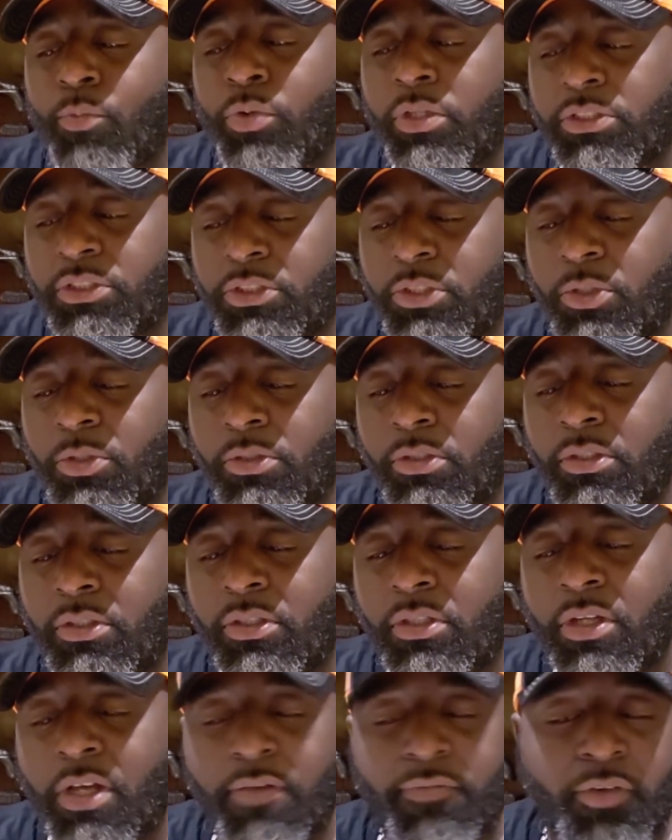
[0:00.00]
result
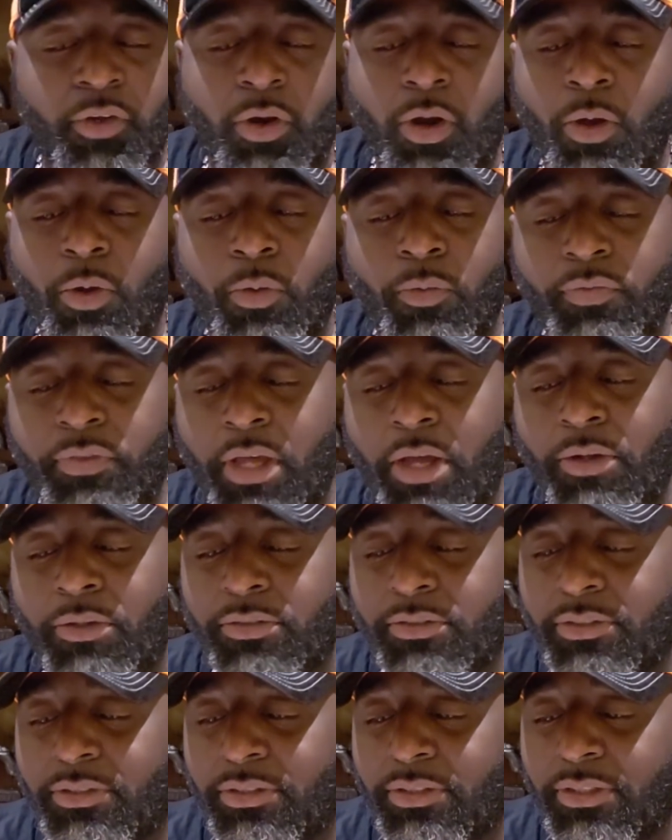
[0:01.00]
of your own
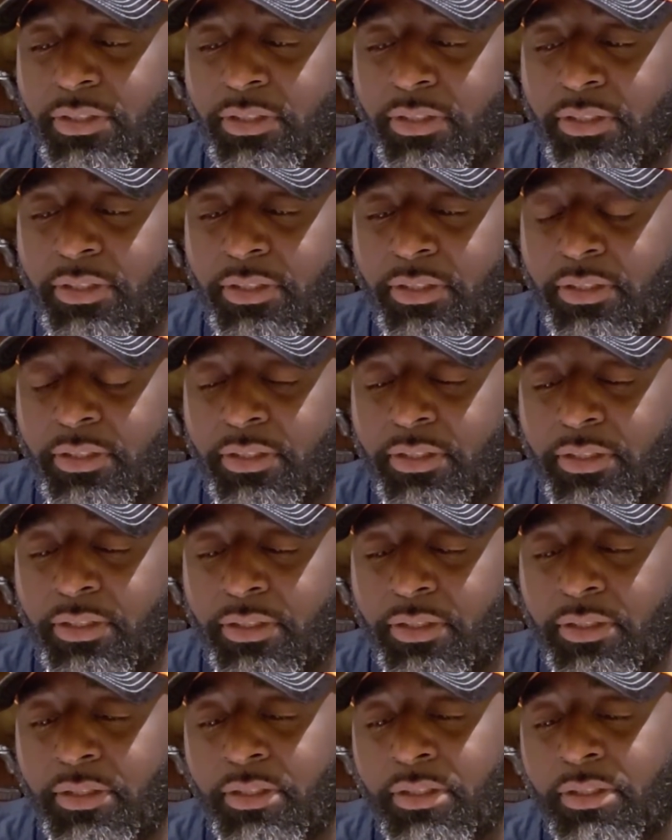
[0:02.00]
thoughts,
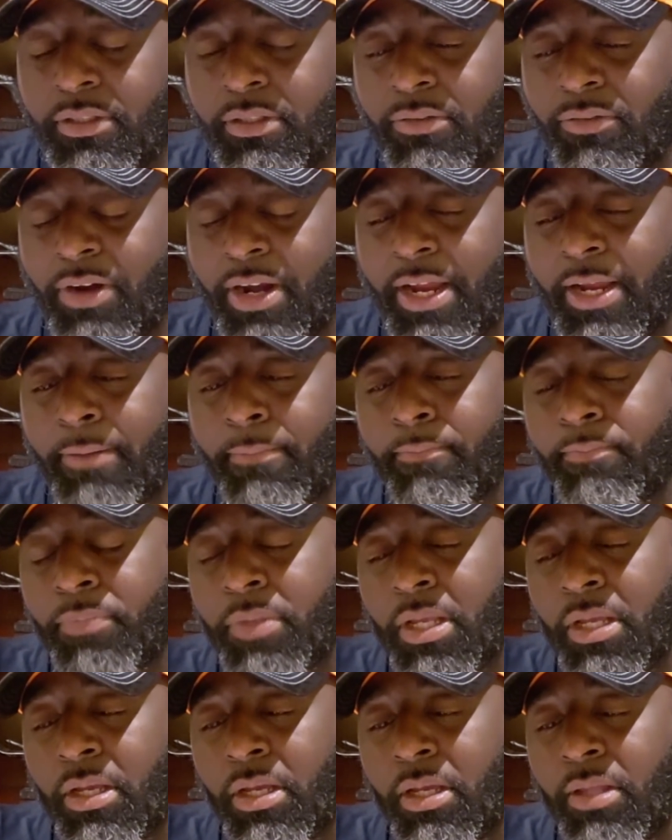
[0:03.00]
right?
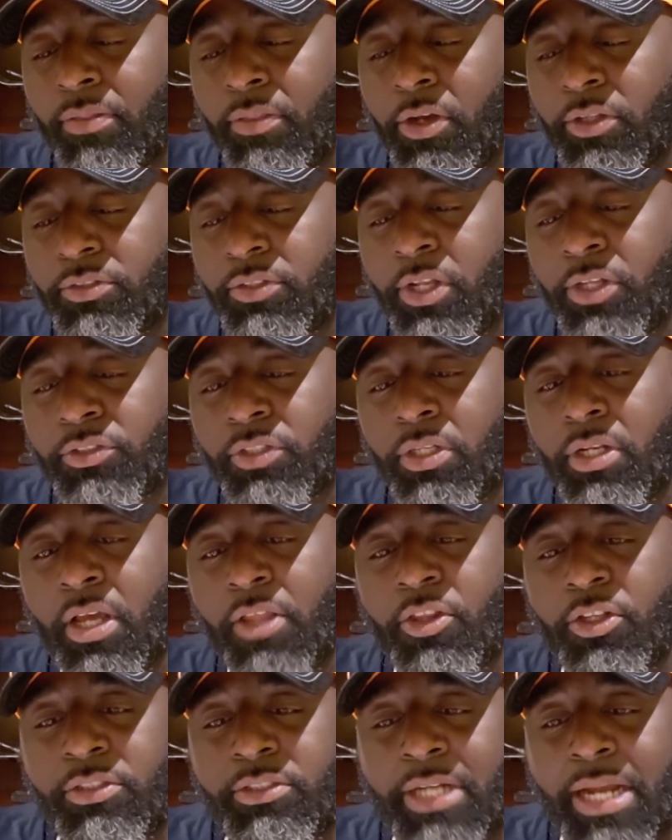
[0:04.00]
There's
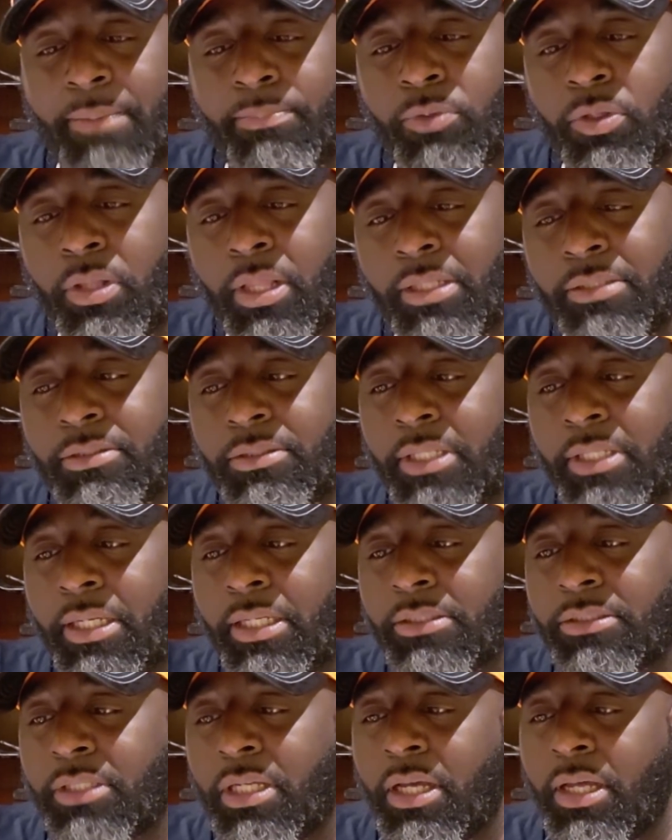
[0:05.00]
another chapter that
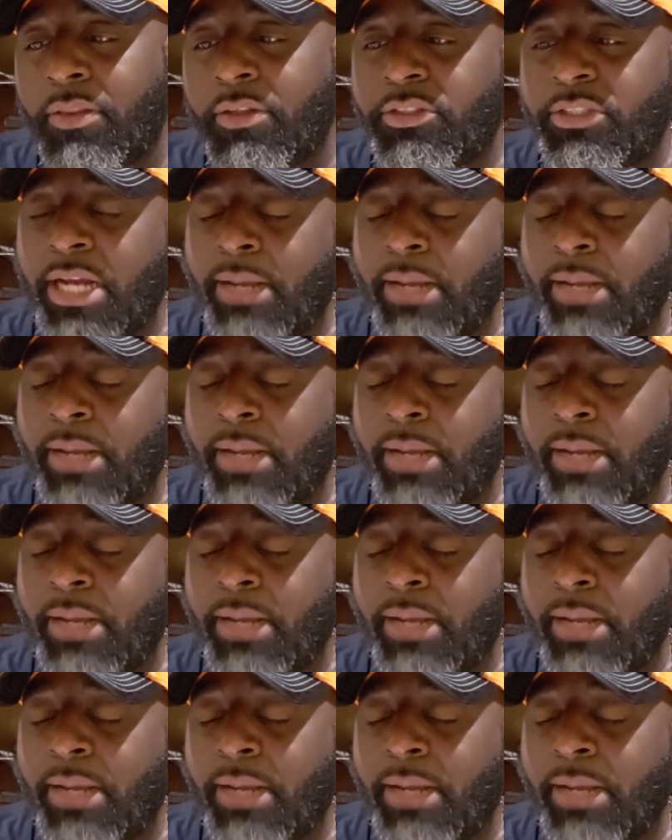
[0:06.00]
says, the